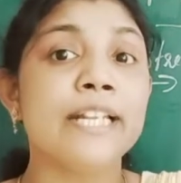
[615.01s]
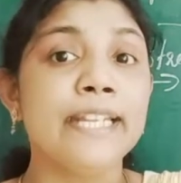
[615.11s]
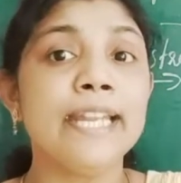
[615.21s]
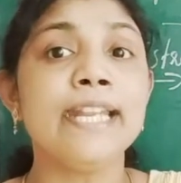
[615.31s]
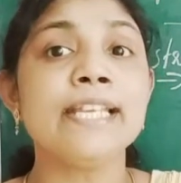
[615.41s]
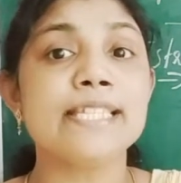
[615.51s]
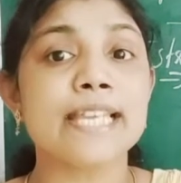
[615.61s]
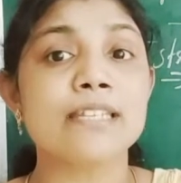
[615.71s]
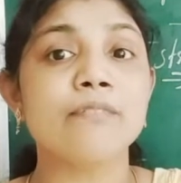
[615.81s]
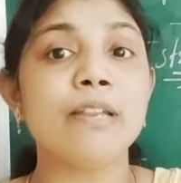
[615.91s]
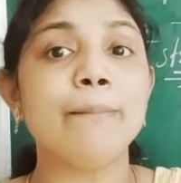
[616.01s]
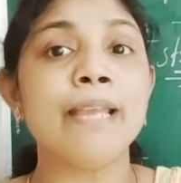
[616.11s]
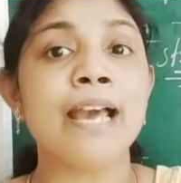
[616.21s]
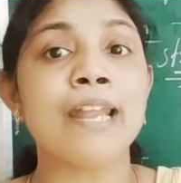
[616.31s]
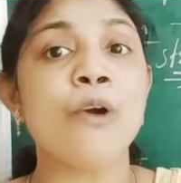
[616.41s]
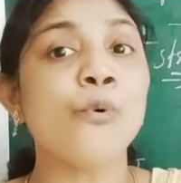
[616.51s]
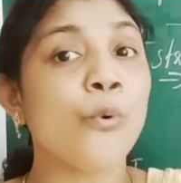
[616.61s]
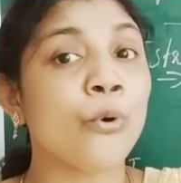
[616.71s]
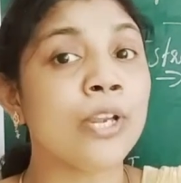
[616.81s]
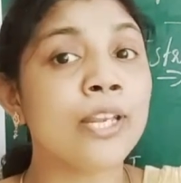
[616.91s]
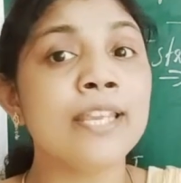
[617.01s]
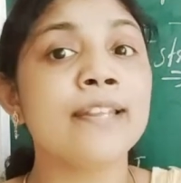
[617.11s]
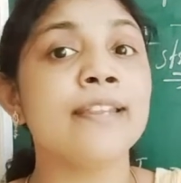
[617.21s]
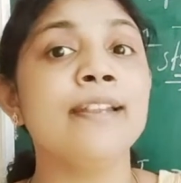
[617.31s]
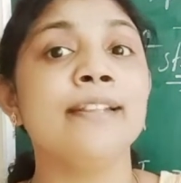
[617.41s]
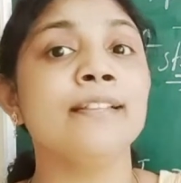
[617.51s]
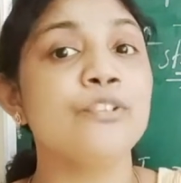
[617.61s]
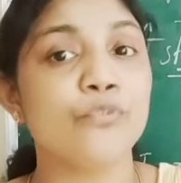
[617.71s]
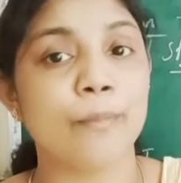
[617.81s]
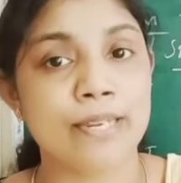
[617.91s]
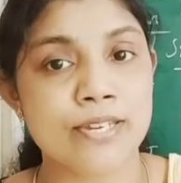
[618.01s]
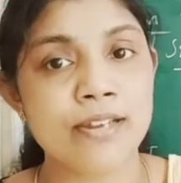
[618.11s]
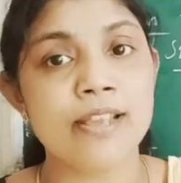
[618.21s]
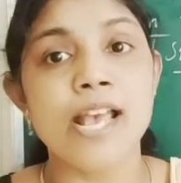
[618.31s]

reading section will be allowed only reading the information.